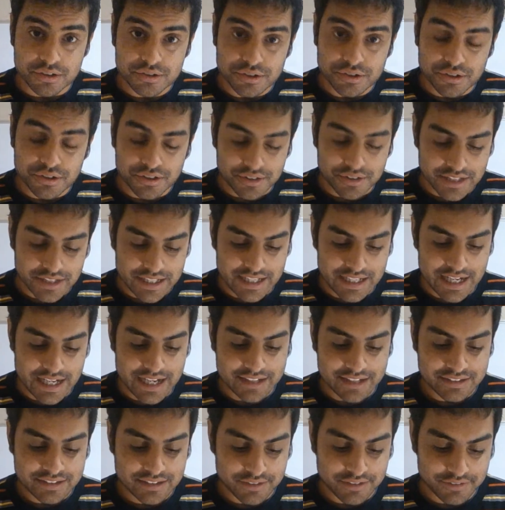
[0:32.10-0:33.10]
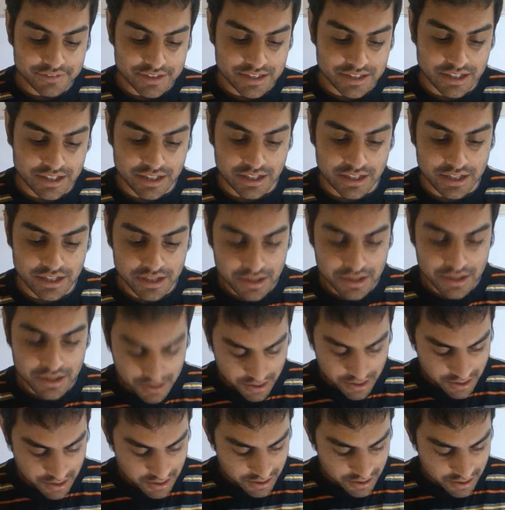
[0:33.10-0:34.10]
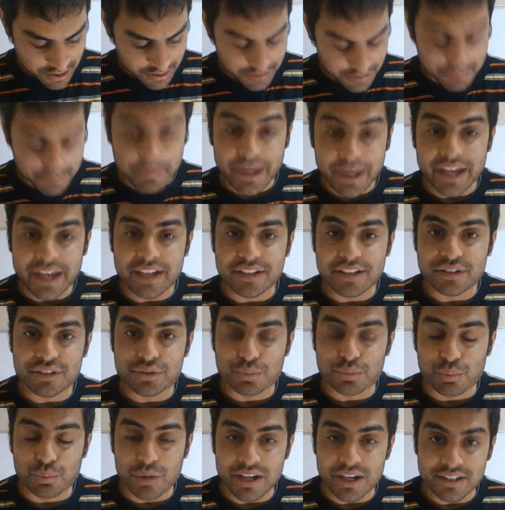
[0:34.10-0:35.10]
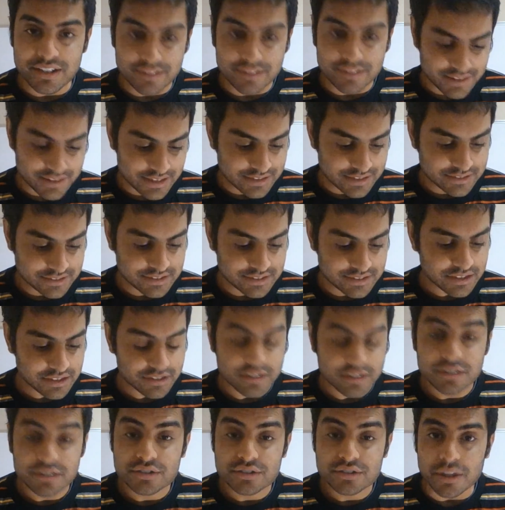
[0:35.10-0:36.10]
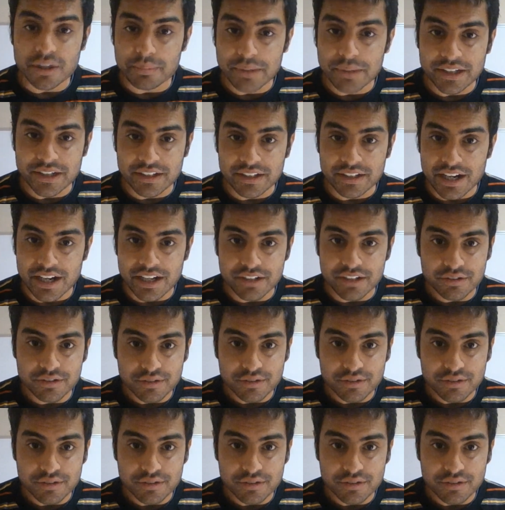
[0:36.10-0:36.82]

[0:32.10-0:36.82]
through the activity on page 130, topic 9,